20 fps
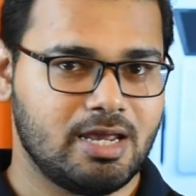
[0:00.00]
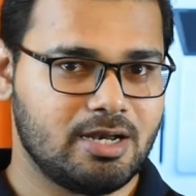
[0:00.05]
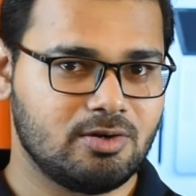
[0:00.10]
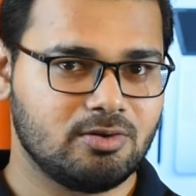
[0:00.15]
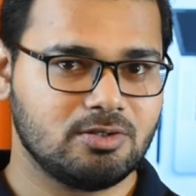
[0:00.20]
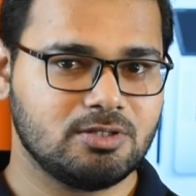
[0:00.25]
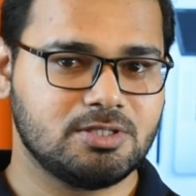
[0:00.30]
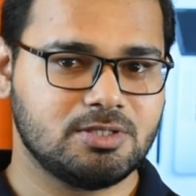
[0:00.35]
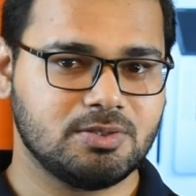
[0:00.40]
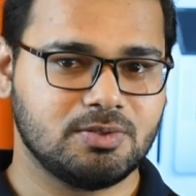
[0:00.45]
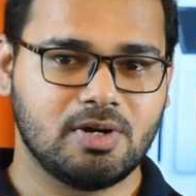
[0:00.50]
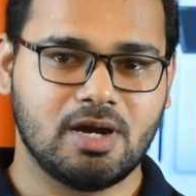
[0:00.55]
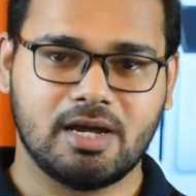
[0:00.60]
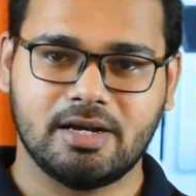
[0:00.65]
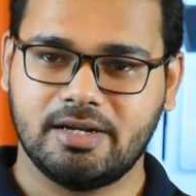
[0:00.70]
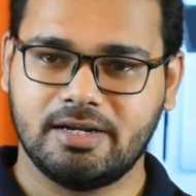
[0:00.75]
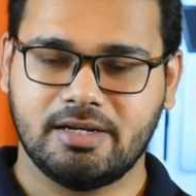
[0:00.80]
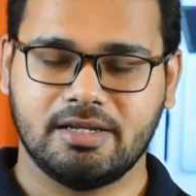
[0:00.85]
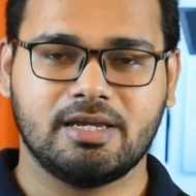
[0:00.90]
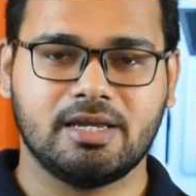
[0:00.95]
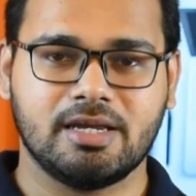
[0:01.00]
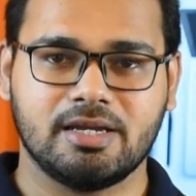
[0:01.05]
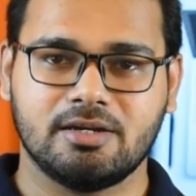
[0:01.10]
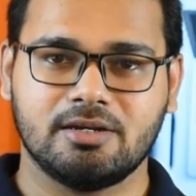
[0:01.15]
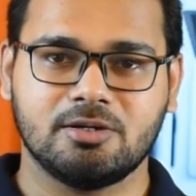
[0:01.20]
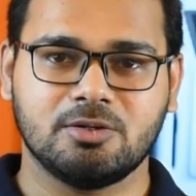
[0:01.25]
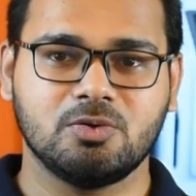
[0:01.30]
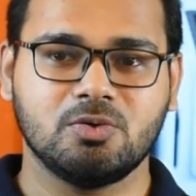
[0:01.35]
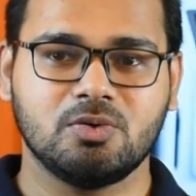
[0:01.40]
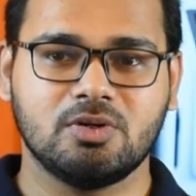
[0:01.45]
and also a
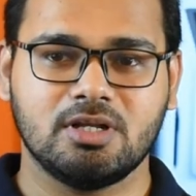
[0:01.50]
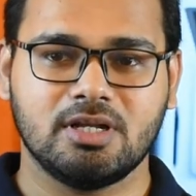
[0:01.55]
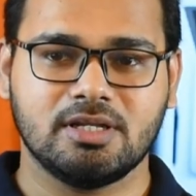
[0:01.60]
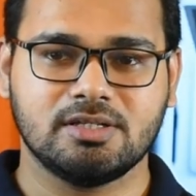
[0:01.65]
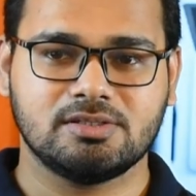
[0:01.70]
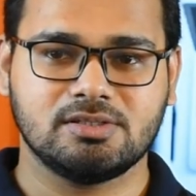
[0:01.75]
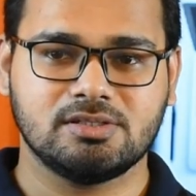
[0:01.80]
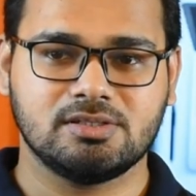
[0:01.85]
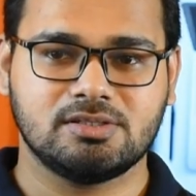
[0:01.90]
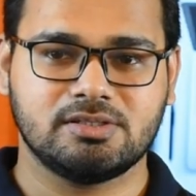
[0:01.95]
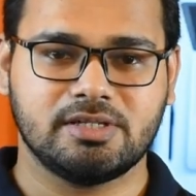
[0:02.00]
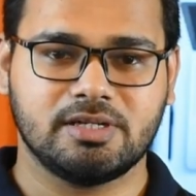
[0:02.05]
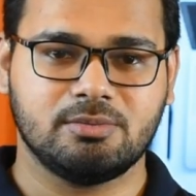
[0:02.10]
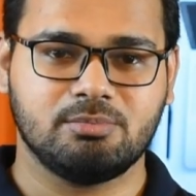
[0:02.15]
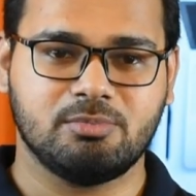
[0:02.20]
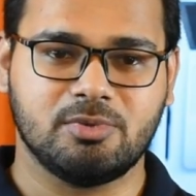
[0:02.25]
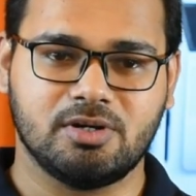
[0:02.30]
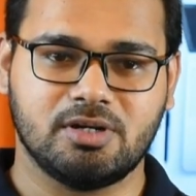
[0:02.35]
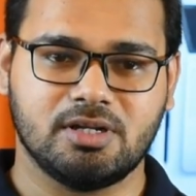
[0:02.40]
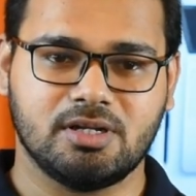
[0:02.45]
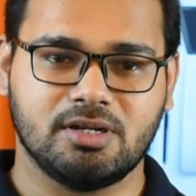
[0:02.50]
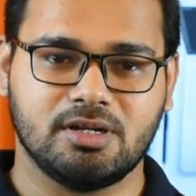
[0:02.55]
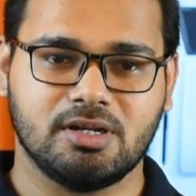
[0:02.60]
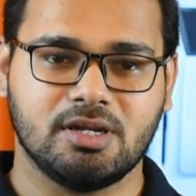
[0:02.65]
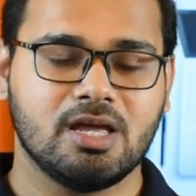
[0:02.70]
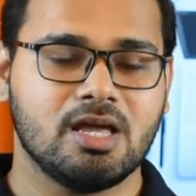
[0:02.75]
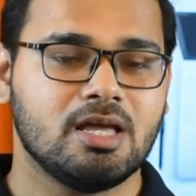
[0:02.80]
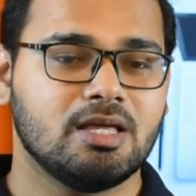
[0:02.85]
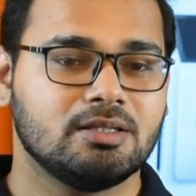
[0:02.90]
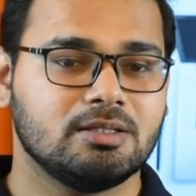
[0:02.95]
dedicated Google Assistant button.
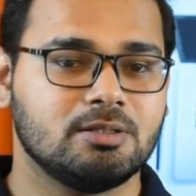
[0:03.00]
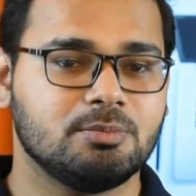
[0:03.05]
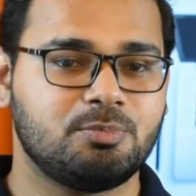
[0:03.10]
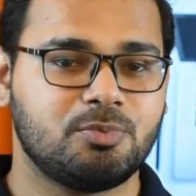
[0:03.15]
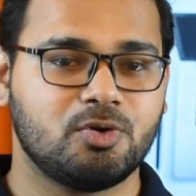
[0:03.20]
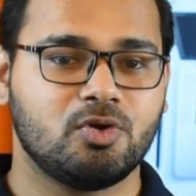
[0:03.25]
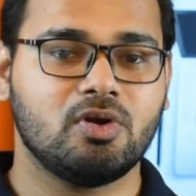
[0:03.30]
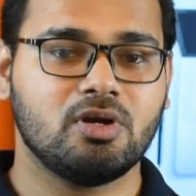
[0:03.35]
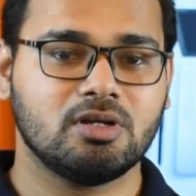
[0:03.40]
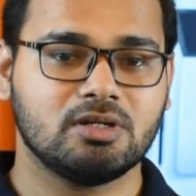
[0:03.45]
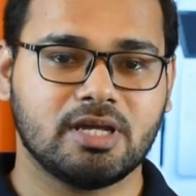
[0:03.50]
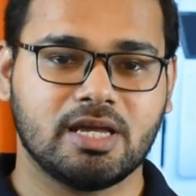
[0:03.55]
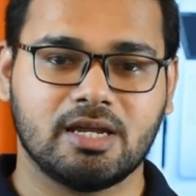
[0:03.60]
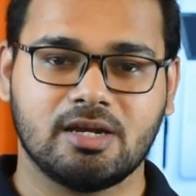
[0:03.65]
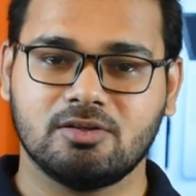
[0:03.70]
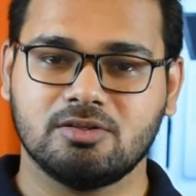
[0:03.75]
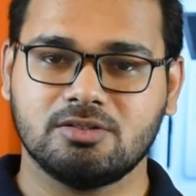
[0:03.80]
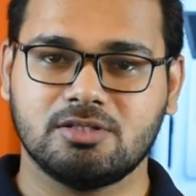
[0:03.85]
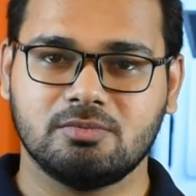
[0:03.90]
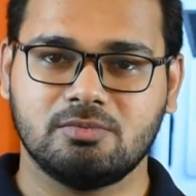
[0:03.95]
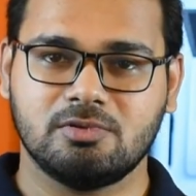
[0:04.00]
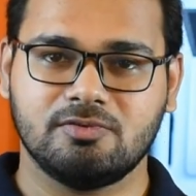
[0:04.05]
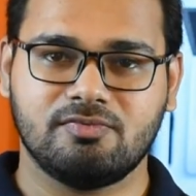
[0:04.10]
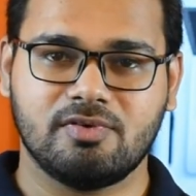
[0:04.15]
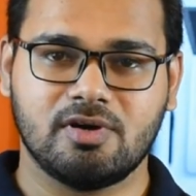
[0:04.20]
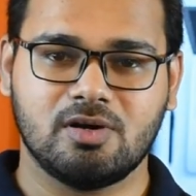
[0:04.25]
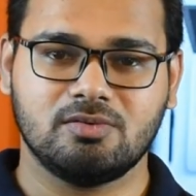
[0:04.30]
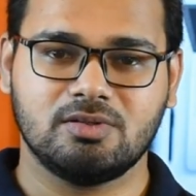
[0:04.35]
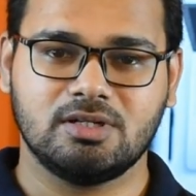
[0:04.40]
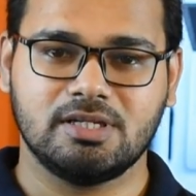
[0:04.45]
The product can also be
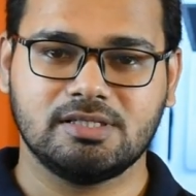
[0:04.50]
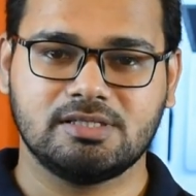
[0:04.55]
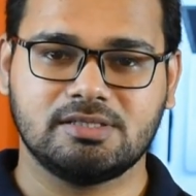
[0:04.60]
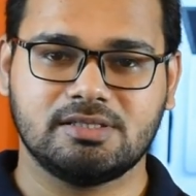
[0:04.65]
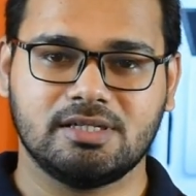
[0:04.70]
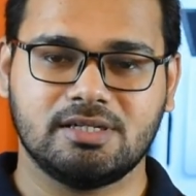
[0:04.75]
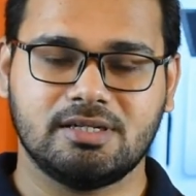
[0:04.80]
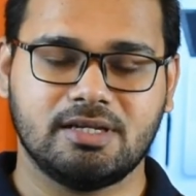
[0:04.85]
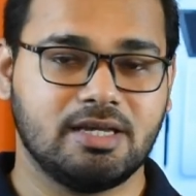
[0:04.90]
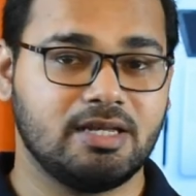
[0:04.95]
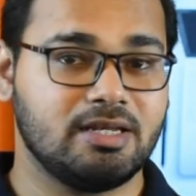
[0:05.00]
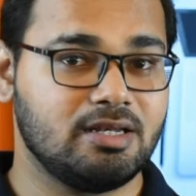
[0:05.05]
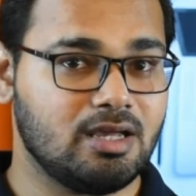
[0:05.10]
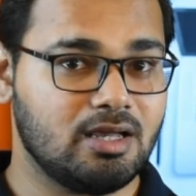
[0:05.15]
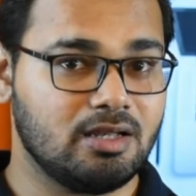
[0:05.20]
found listed in